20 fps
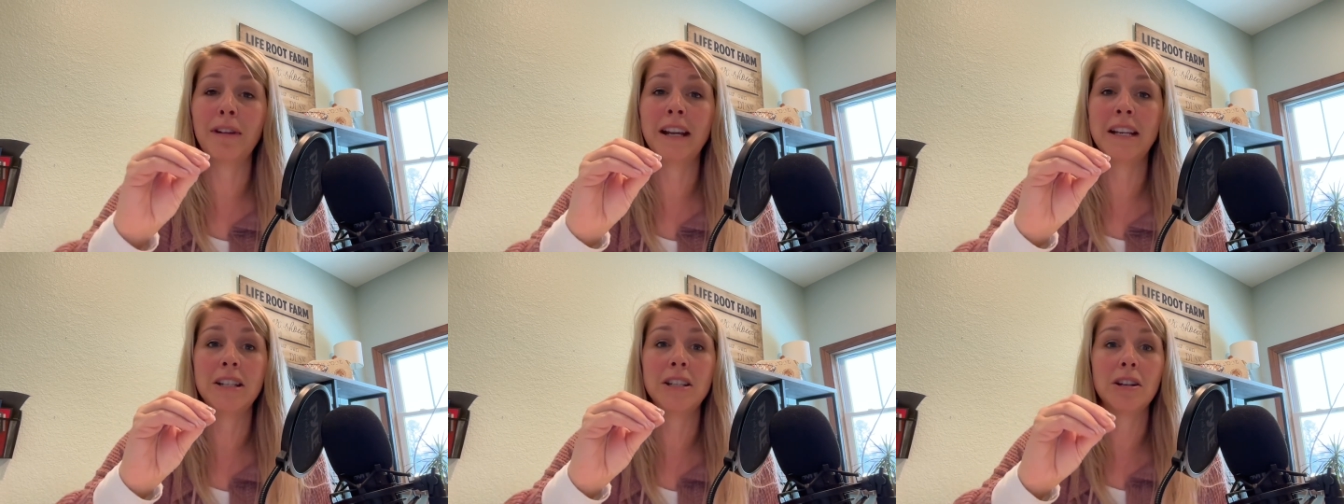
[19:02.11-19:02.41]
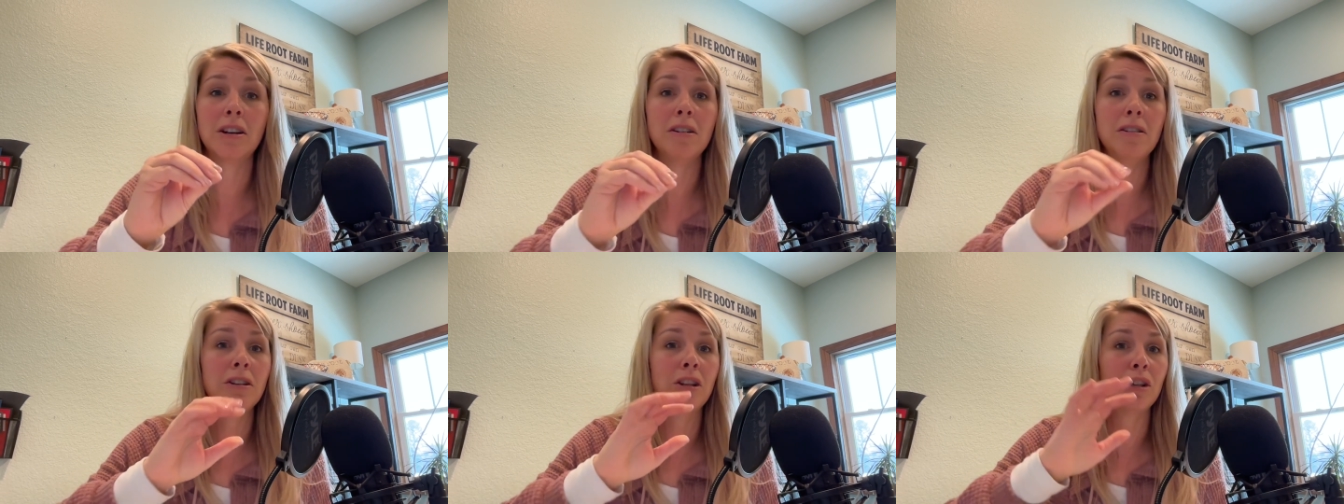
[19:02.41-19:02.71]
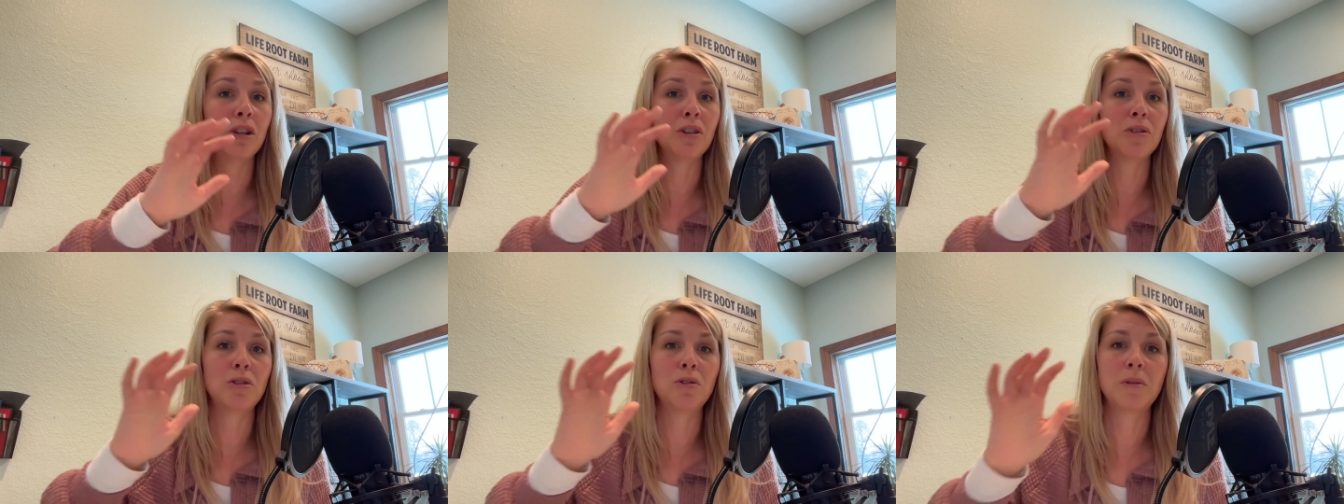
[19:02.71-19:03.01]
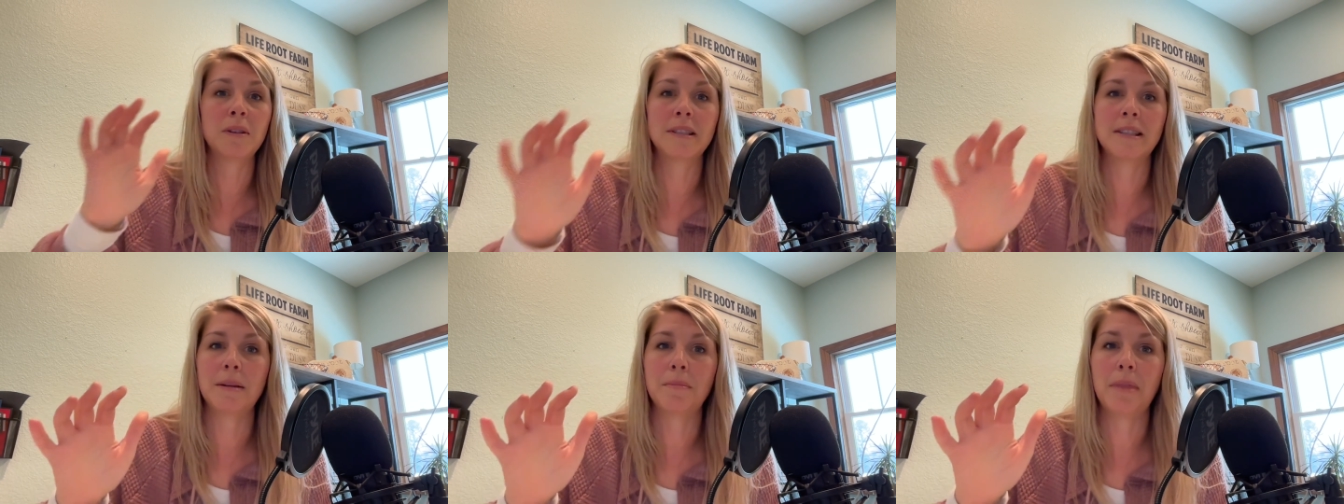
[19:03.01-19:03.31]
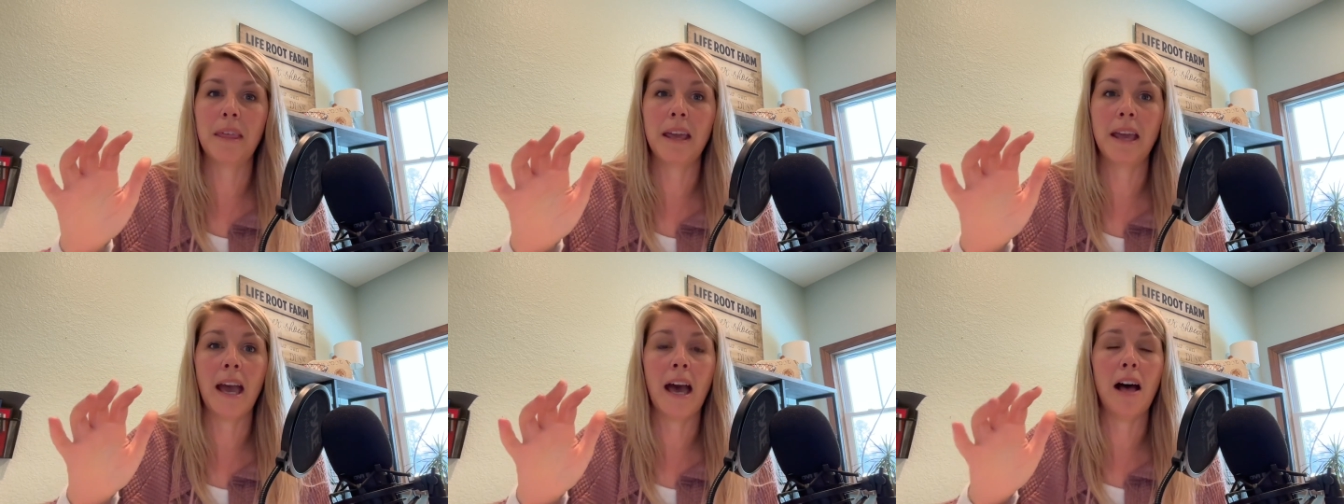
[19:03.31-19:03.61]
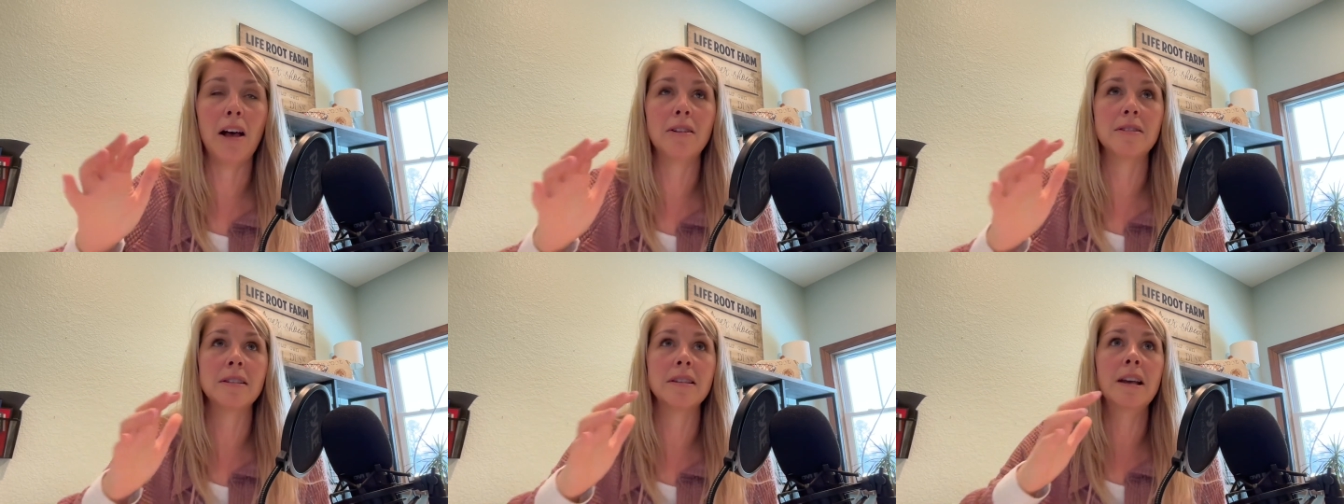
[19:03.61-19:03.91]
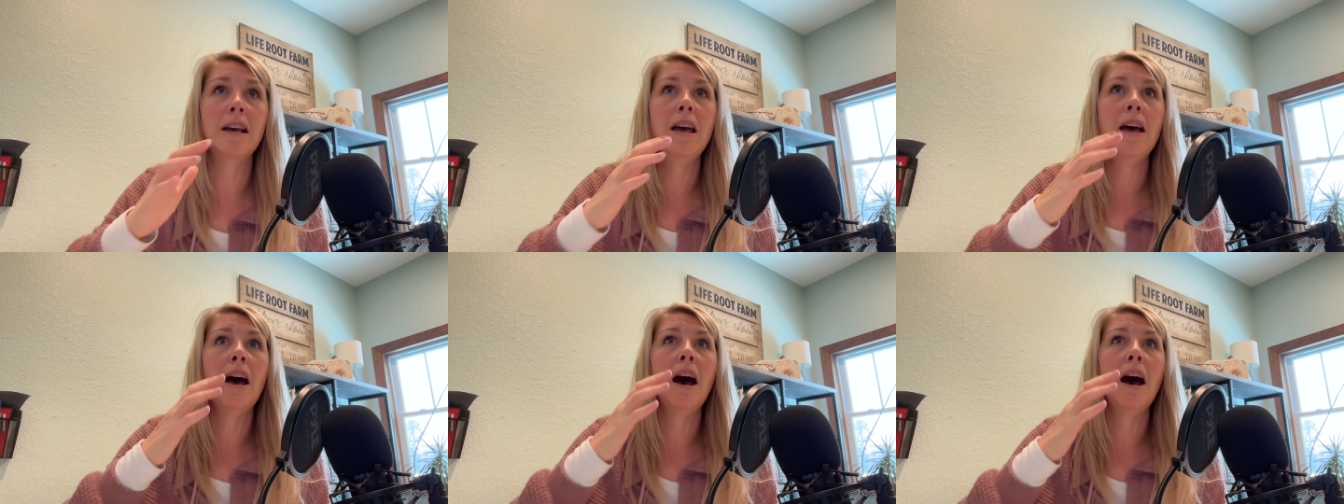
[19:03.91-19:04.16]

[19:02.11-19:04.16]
right turn and you're doing something else.